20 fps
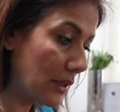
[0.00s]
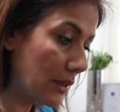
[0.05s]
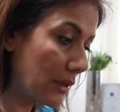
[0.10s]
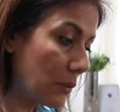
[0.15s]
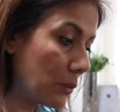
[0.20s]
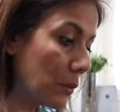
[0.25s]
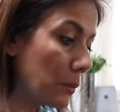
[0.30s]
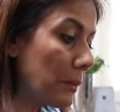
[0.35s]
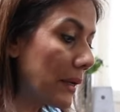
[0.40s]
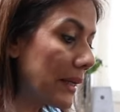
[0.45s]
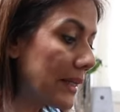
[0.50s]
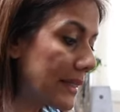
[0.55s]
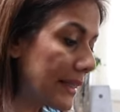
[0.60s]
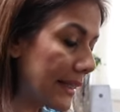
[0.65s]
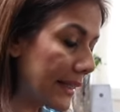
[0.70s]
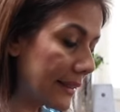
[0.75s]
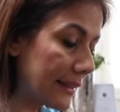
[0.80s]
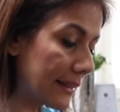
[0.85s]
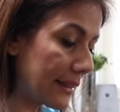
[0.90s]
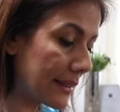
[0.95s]
It will
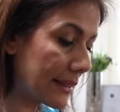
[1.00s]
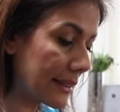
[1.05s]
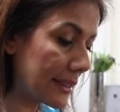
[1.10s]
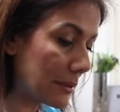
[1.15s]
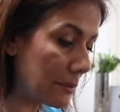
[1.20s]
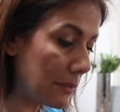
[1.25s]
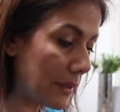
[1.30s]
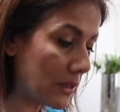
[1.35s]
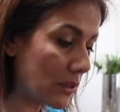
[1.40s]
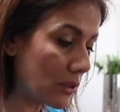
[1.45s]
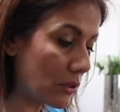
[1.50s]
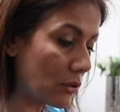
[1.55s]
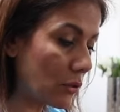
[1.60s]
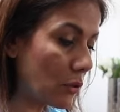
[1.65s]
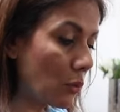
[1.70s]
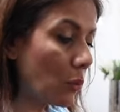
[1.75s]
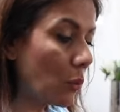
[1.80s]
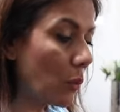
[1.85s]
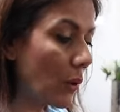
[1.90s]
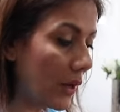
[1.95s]
maintain the acid
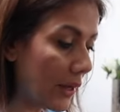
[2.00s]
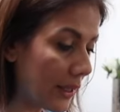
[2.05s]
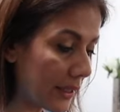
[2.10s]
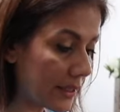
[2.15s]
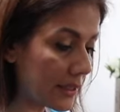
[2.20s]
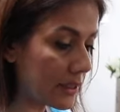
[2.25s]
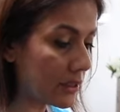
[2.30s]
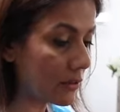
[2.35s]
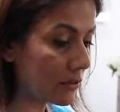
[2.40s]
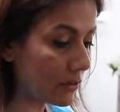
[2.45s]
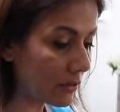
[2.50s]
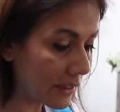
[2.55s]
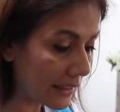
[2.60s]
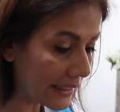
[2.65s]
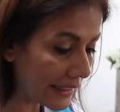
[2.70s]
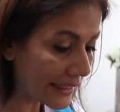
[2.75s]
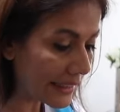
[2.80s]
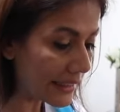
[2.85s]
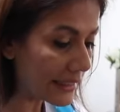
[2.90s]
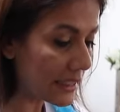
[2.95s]
mantle while it's going to
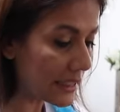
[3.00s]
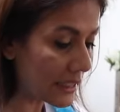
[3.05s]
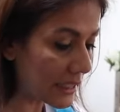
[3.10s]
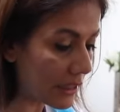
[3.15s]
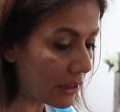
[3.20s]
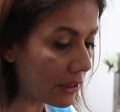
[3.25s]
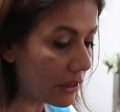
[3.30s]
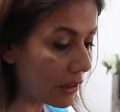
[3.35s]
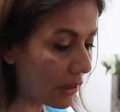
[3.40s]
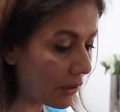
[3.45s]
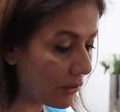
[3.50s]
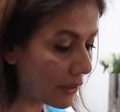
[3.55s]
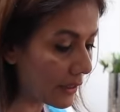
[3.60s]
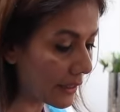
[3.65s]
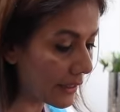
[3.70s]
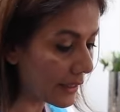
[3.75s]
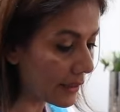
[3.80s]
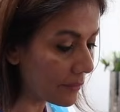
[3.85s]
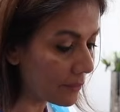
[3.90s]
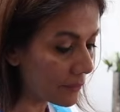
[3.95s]
clean the skin
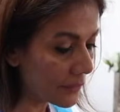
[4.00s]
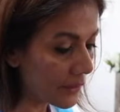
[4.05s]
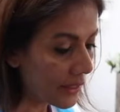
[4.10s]
thoroughly.